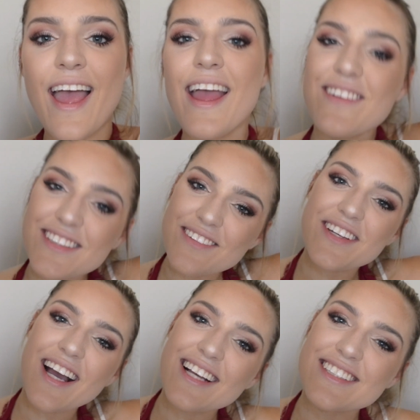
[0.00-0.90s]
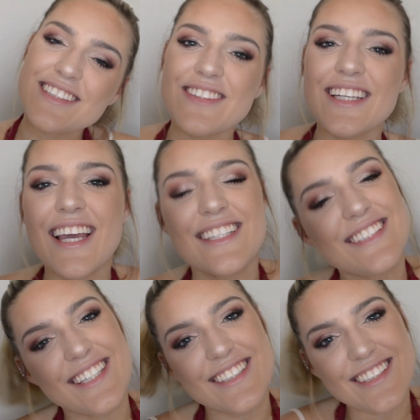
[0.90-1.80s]
Hey, what's up you guys? It's me,
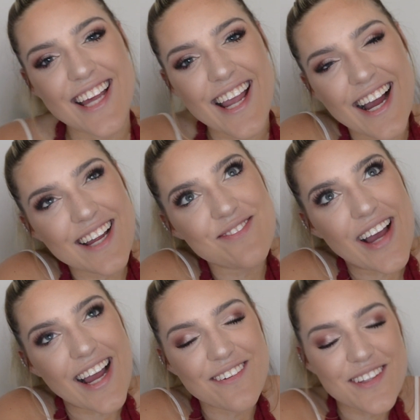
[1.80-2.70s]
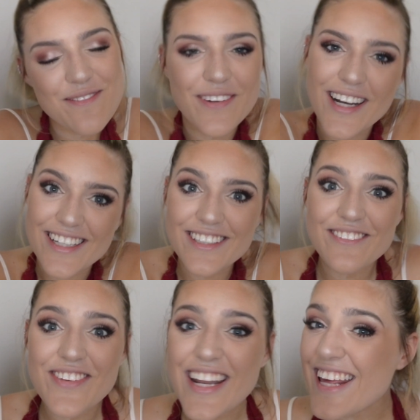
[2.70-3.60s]
KT, and today I am back with a brand new
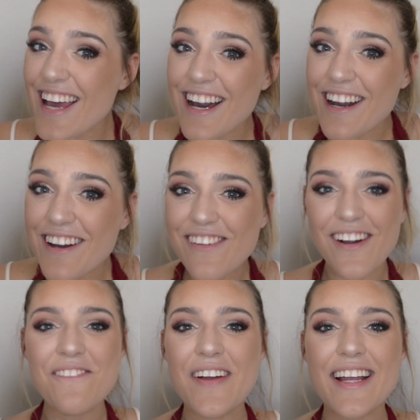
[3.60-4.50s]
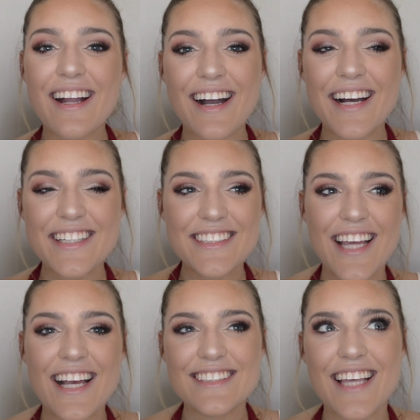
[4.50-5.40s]
video! Oh my gosh,
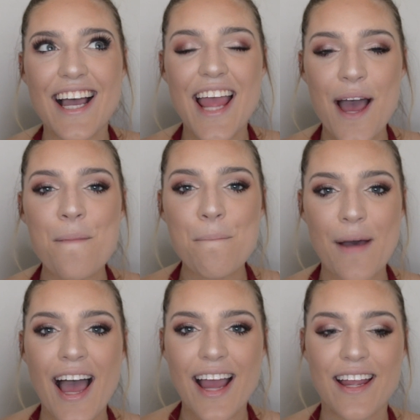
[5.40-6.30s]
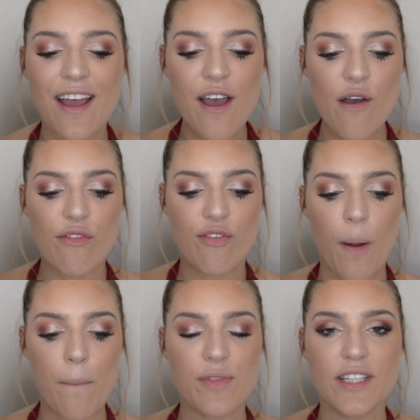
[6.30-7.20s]
yes, I am back
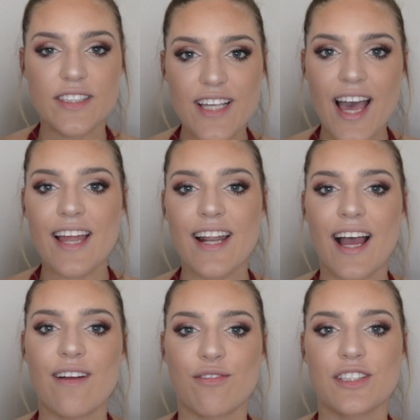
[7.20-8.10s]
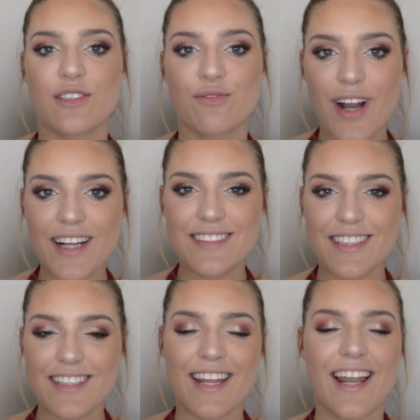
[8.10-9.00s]
from the dead. I have
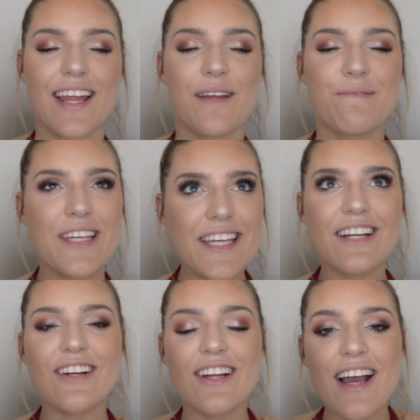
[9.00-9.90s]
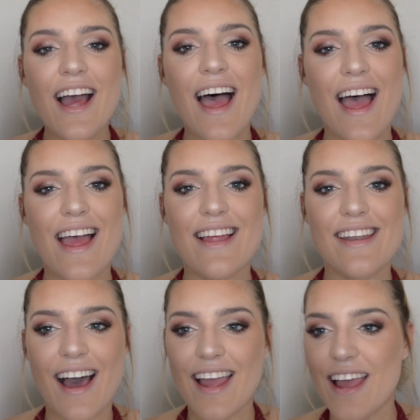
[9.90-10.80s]
resurrected and I am here,
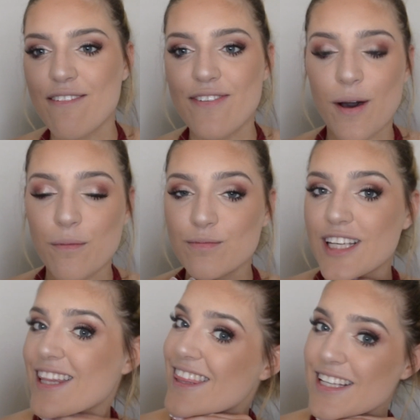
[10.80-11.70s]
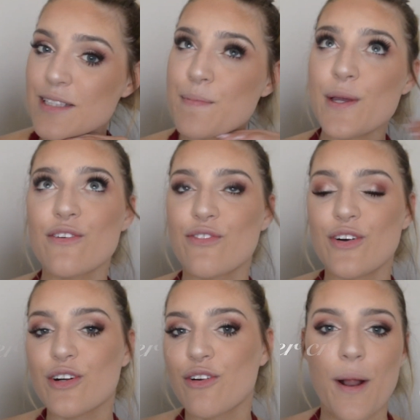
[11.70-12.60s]
and I have filmed this
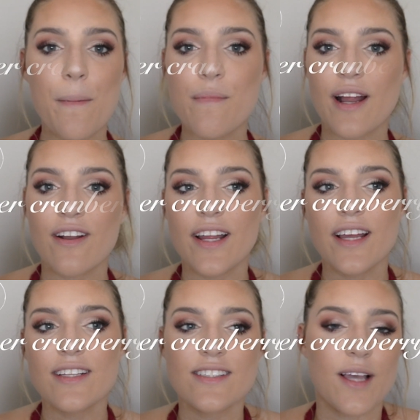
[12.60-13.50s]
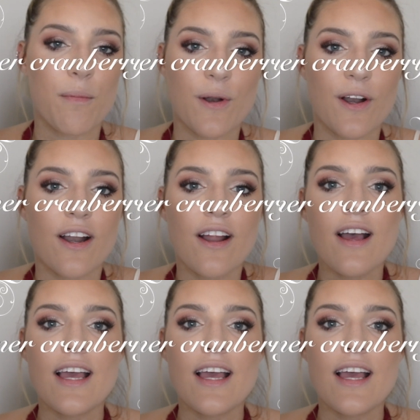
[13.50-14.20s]
beautiful Cranberry summer